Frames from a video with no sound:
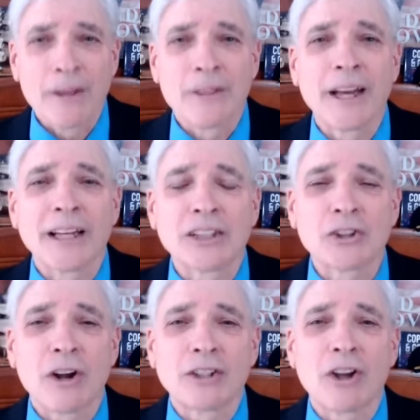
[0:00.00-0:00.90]
They're going to
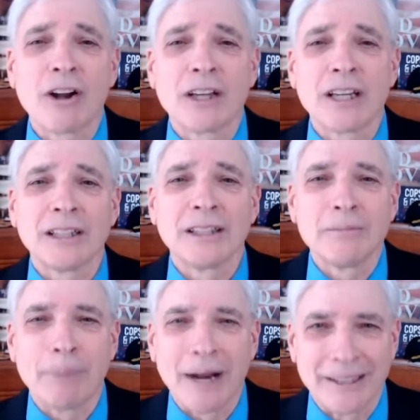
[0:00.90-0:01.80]
start targeting
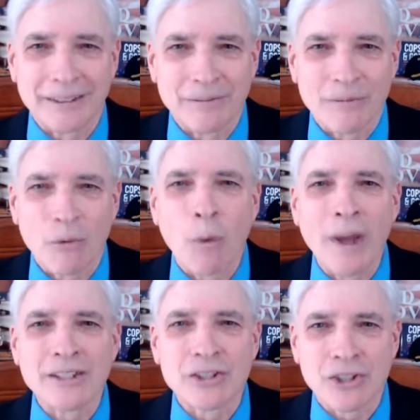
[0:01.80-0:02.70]
Biden.
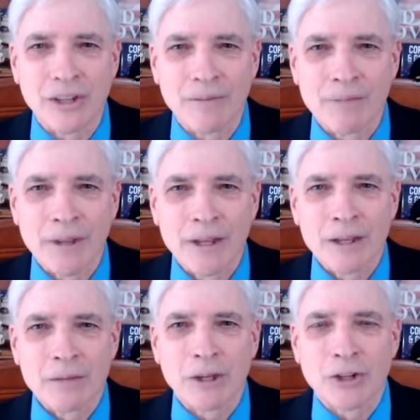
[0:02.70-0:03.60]
Wait and see,
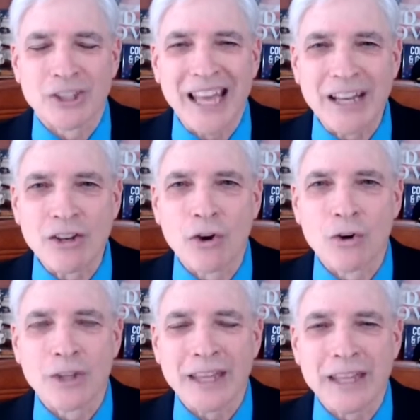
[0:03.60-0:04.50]
because they
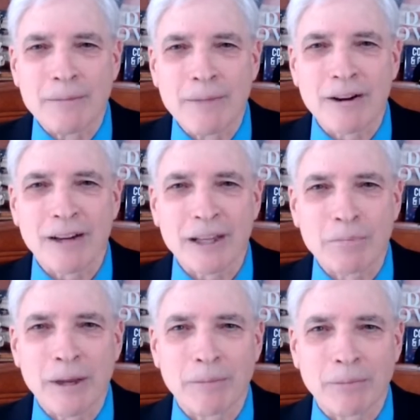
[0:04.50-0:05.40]
know that the American
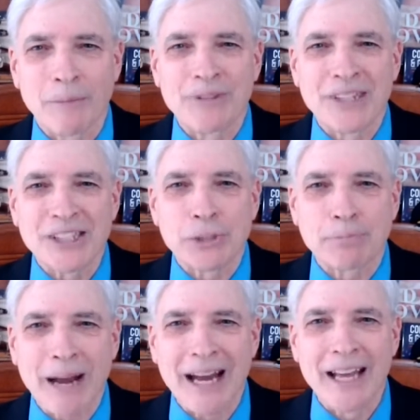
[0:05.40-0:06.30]
people
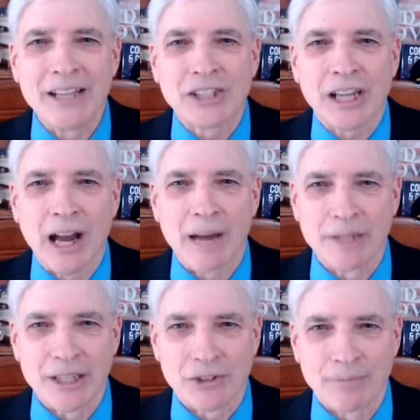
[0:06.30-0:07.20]
despise
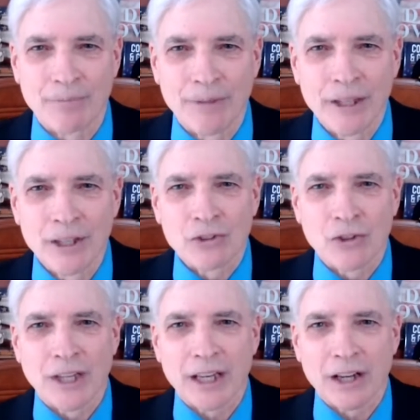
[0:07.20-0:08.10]
communism. So
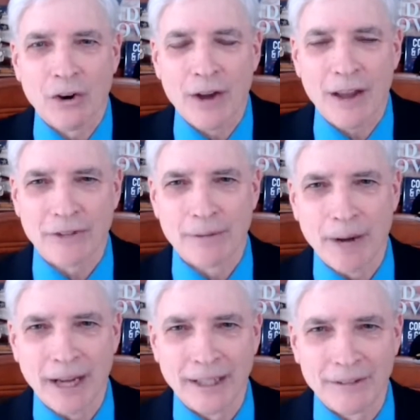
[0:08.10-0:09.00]
they're going to go after
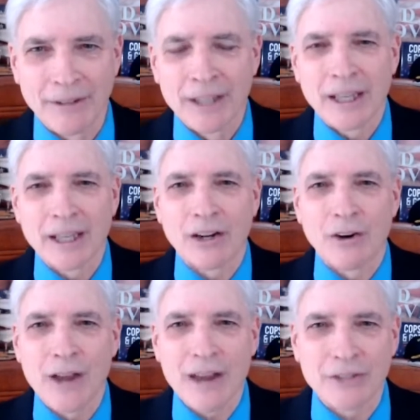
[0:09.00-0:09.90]
Biden. They're going to
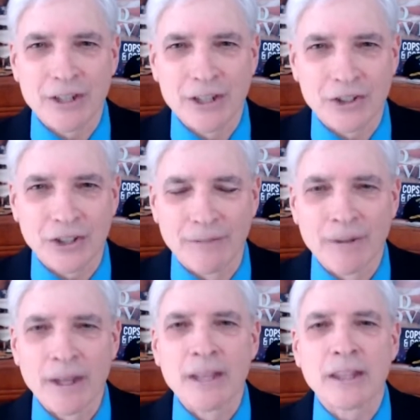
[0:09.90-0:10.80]
go after his son.
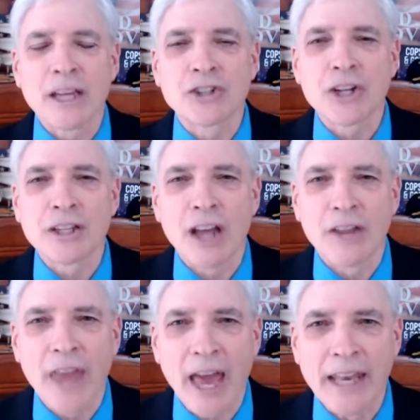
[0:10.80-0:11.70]
They should have
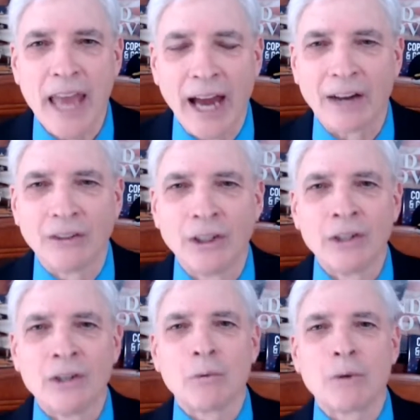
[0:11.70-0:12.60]
done that now
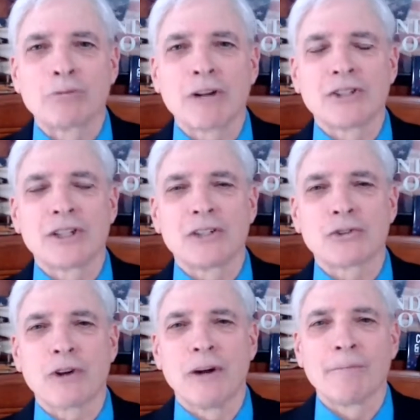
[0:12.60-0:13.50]
when President
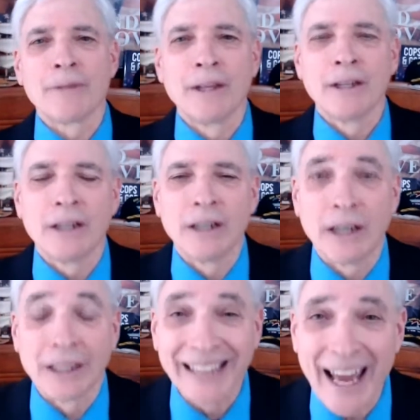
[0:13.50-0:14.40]
Trump
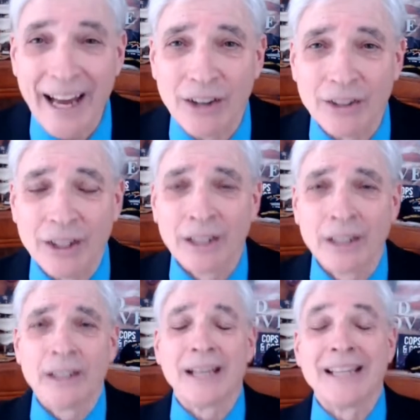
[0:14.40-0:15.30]
allowed
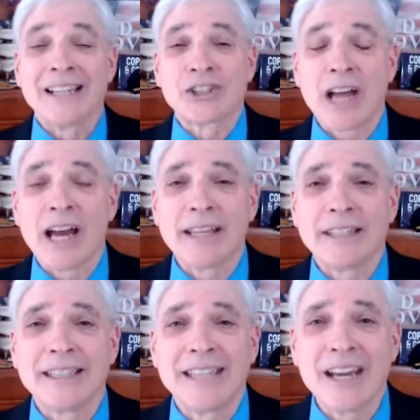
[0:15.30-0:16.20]
and assigned
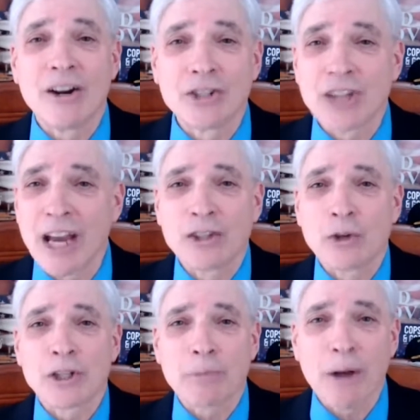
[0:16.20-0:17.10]
the DOJ to
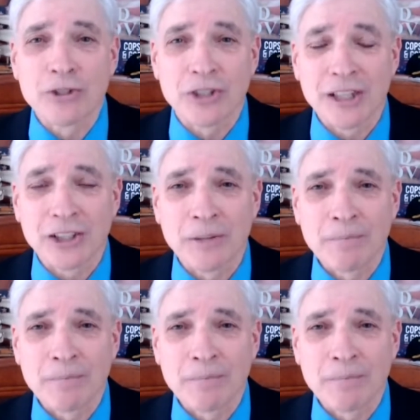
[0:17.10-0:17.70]
expose this.